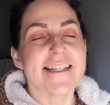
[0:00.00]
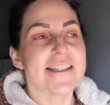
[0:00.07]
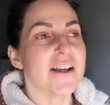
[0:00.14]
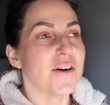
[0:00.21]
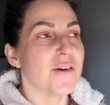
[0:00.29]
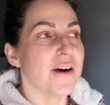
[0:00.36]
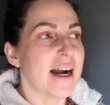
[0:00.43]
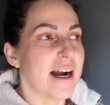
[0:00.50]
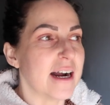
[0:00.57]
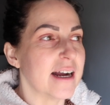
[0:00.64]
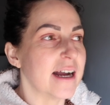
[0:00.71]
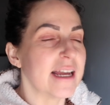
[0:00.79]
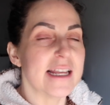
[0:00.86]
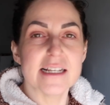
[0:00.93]
So
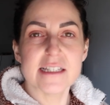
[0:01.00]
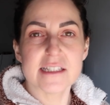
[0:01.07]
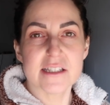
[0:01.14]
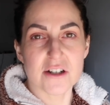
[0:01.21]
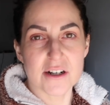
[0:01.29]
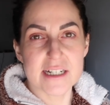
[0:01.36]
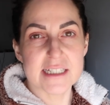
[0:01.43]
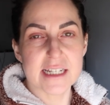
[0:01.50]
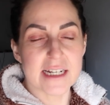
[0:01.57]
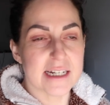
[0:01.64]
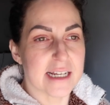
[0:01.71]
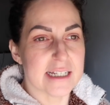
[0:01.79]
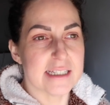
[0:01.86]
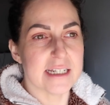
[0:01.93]
it is starting to
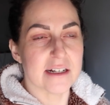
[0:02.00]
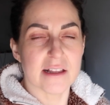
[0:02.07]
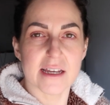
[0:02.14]
get nice here,